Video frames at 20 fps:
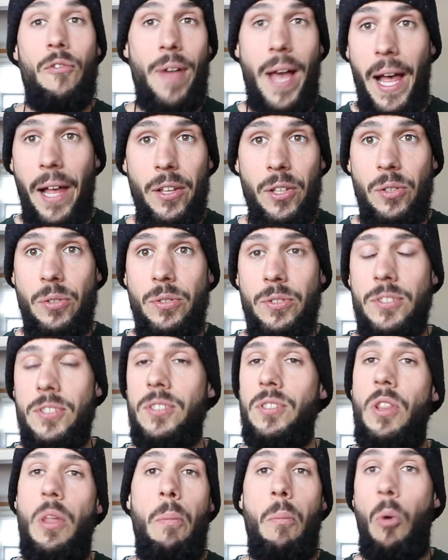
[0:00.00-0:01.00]

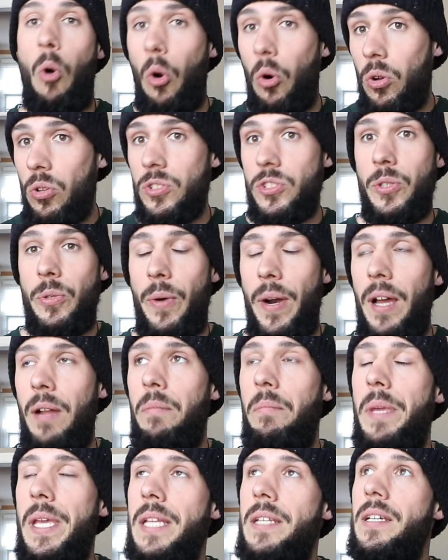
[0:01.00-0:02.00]
values, the morals
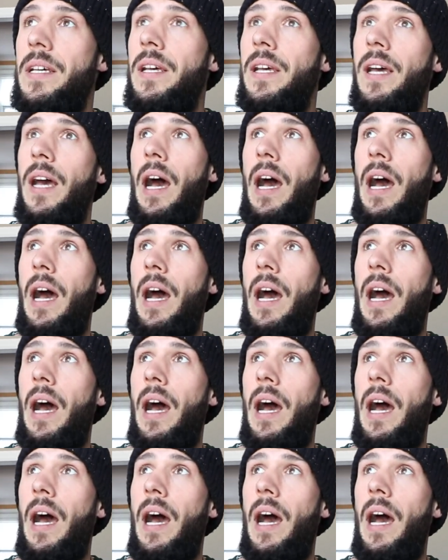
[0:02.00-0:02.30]
around meat,